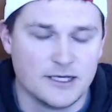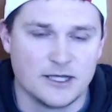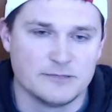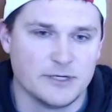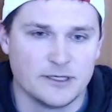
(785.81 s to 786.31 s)

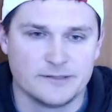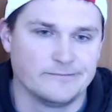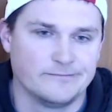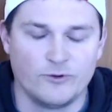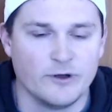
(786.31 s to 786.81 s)
tells me
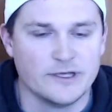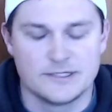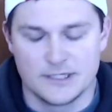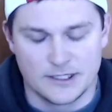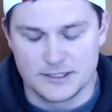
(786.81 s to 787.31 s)
it's
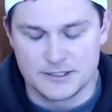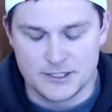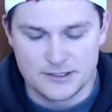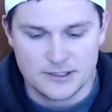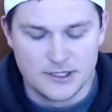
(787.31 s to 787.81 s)
26
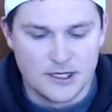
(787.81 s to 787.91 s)
inches.